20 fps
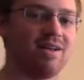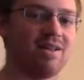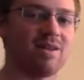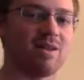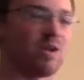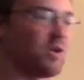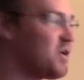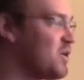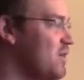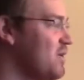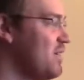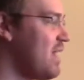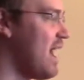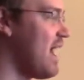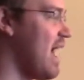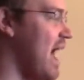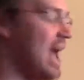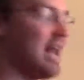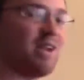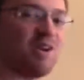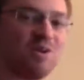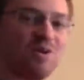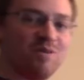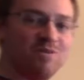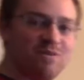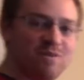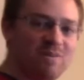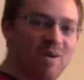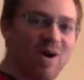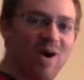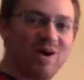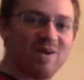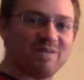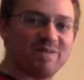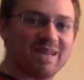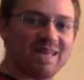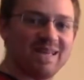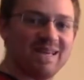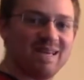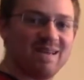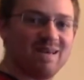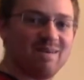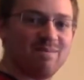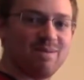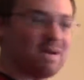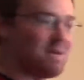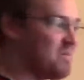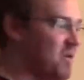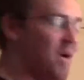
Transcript: I learn from Harvey, but I'm